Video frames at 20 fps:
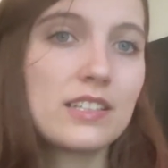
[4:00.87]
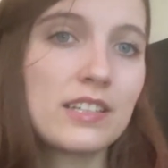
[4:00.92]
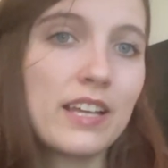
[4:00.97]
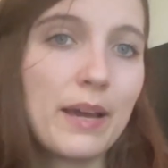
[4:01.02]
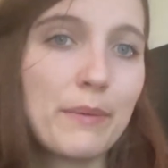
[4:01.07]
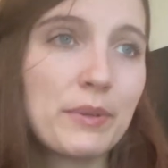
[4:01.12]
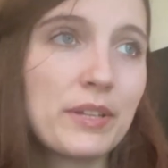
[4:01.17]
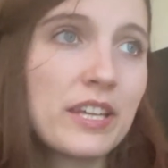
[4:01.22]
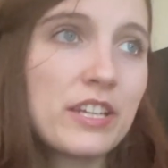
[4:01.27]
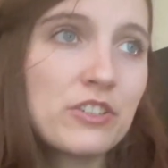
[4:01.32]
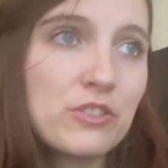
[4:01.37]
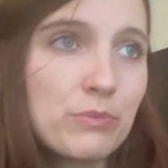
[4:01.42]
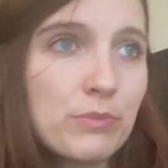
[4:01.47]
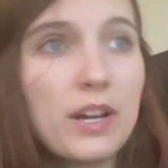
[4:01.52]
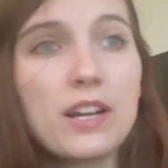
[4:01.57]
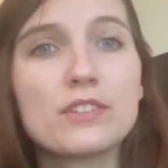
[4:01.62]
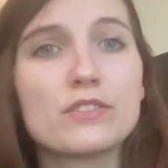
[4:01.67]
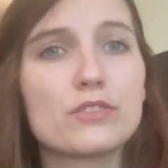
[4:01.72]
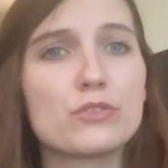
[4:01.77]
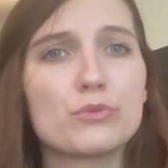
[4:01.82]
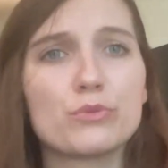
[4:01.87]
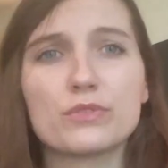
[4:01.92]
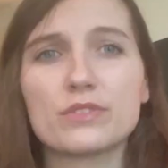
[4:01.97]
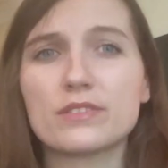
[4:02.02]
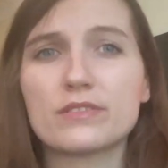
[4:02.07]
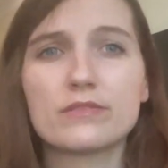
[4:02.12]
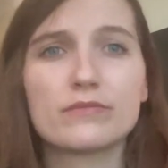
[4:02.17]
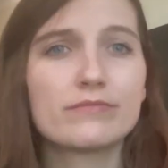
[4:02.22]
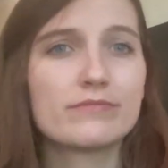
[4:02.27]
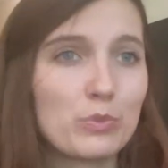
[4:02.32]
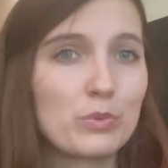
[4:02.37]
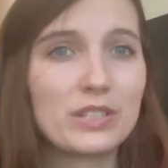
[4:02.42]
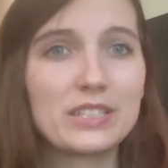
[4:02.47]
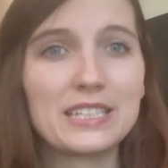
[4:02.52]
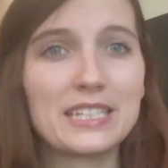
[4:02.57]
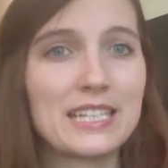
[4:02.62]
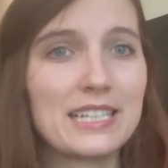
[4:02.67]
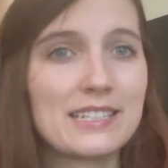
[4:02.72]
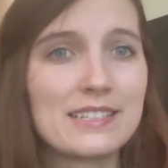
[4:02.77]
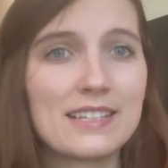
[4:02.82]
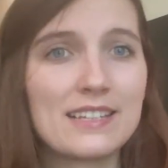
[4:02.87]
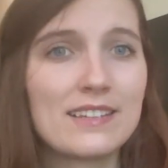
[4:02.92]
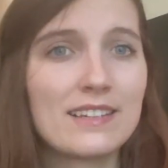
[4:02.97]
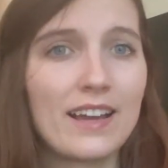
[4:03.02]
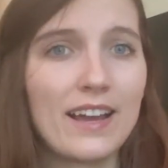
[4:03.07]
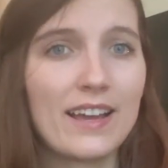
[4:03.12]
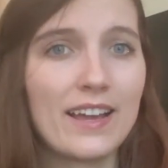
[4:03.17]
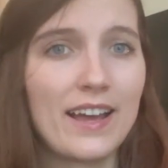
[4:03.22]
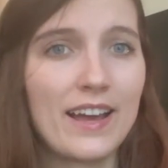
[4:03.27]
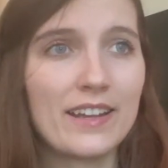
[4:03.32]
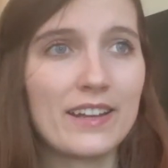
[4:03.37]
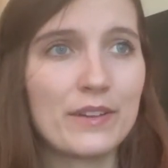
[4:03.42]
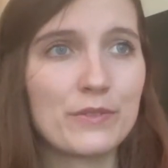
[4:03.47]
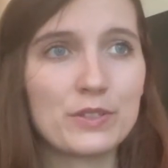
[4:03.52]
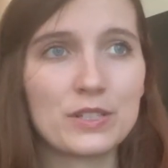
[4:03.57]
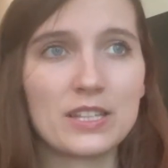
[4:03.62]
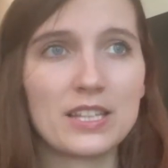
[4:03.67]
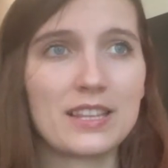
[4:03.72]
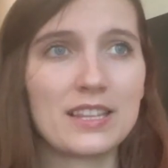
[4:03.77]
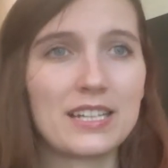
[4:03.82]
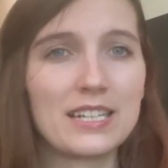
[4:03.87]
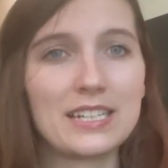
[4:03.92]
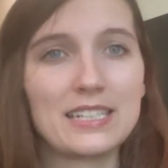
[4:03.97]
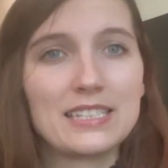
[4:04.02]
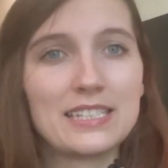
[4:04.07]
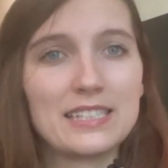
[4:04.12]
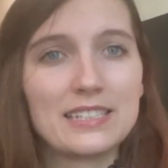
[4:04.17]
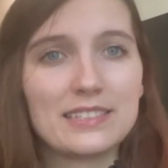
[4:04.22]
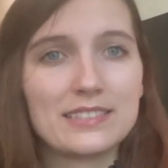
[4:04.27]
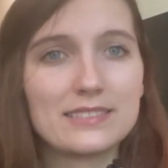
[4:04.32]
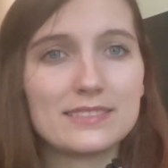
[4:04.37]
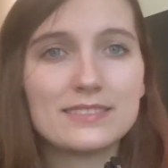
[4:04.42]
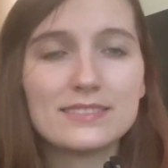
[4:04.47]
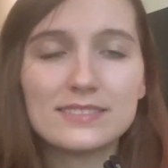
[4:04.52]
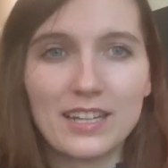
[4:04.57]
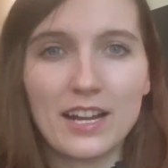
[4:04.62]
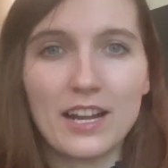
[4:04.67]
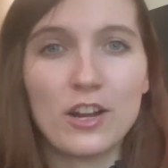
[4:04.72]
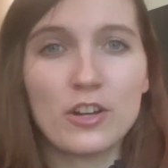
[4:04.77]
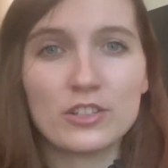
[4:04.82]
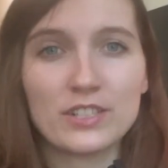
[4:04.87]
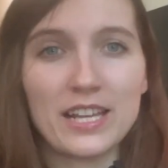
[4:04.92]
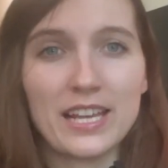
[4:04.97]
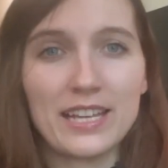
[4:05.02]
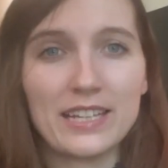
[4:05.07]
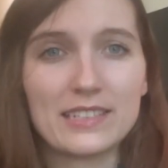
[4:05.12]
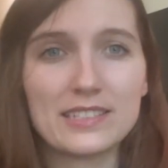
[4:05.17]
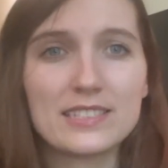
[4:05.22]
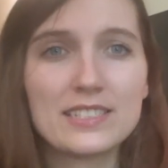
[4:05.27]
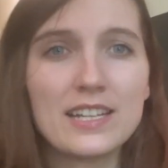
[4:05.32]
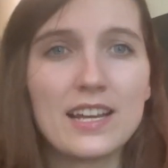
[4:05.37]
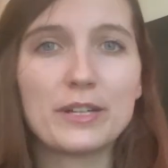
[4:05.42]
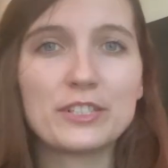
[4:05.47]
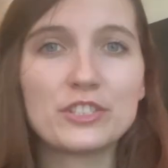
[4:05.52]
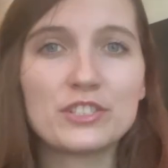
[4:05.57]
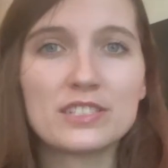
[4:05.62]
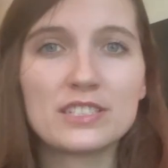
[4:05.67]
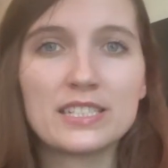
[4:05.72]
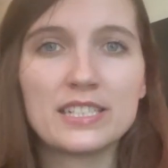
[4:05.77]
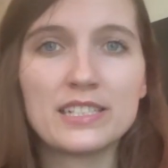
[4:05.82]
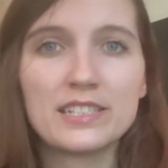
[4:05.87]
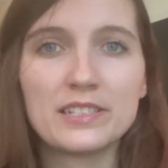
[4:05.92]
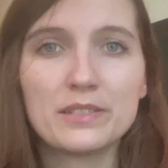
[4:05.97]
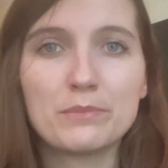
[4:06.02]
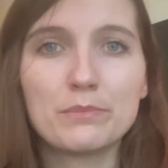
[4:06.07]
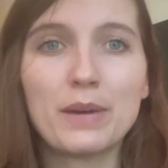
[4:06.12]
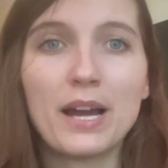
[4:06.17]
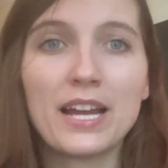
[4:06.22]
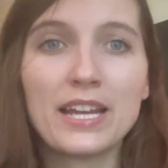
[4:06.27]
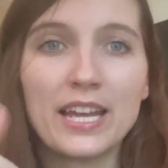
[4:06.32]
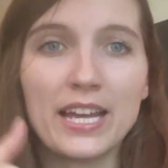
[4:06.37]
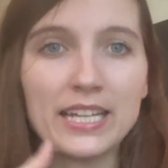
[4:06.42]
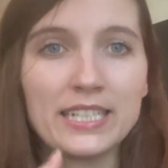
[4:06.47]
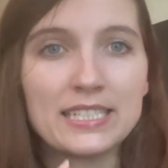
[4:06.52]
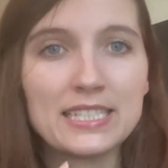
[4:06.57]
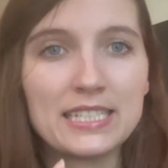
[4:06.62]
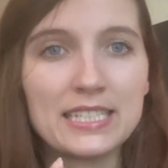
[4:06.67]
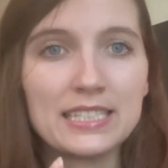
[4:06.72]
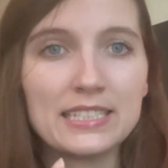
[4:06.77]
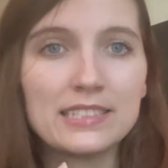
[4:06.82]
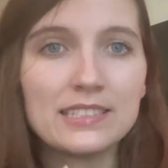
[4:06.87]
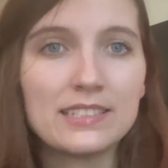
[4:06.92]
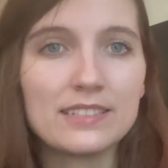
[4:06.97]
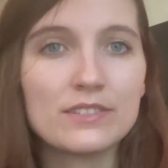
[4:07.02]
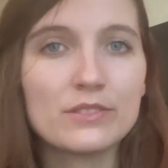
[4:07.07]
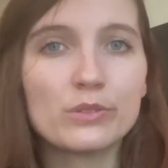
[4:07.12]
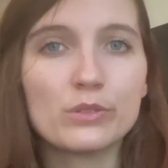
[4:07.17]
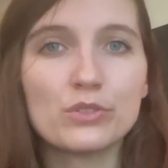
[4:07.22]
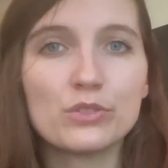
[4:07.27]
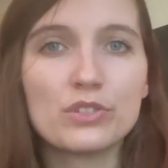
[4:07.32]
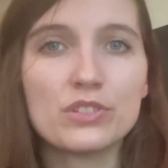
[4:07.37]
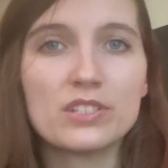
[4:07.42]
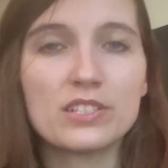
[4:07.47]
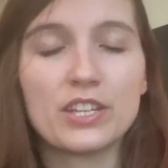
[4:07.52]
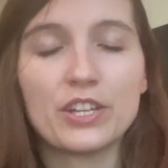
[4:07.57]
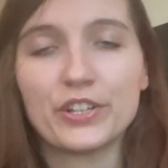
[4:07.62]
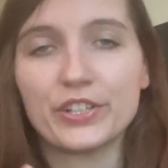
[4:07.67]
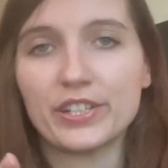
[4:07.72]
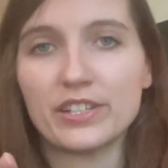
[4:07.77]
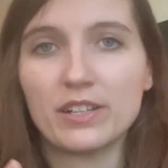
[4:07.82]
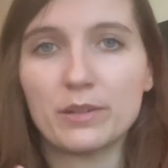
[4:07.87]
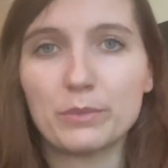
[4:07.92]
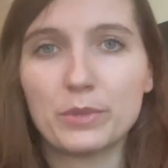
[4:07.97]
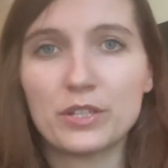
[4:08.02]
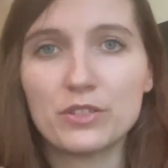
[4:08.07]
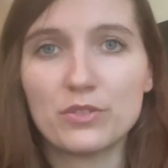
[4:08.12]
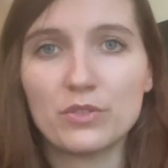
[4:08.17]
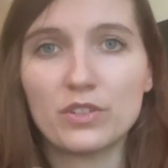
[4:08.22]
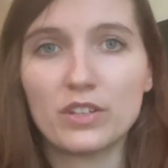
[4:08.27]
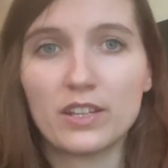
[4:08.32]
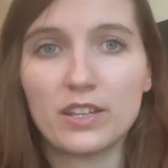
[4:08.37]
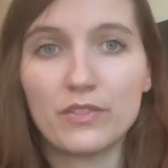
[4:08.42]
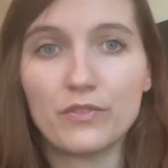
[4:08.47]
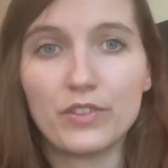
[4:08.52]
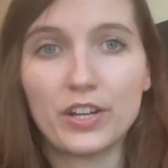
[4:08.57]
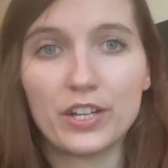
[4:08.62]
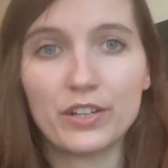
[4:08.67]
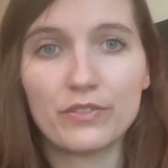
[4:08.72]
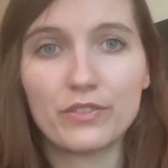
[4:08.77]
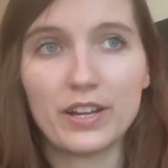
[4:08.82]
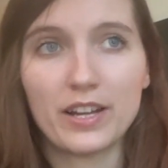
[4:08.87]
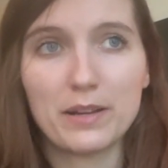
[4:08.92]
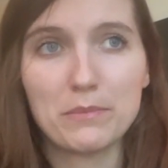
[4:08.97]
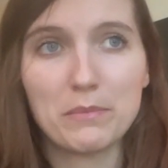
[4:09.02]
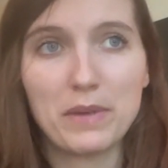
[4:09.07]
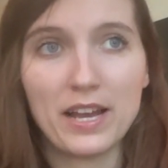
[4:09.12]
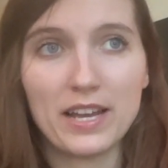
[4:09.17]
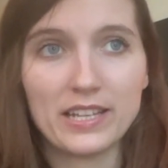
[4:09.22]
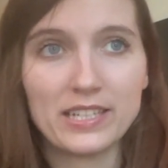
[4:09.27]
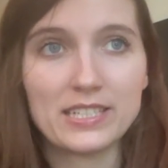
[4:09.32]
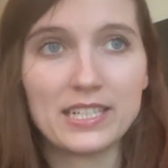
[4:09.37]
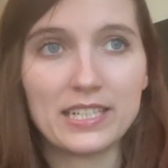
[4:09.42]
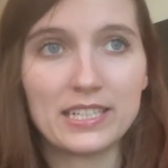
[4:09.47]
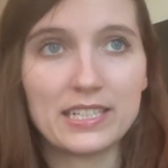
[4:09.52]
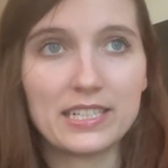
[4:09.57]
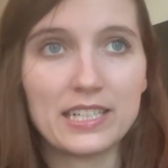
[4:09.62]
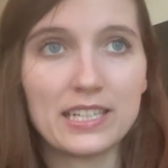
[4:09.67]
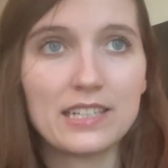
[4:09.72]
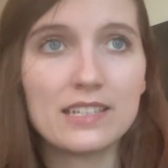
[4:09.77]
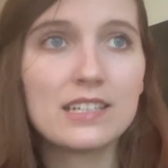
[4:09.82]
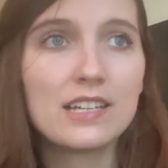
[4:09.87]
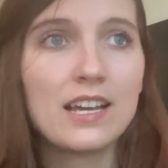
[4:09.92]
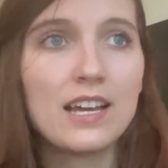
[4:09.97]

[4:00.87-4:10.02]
The application process was really easy. I had everything that I needed on hand. I just needed my ID and social security number so they can verify my identity.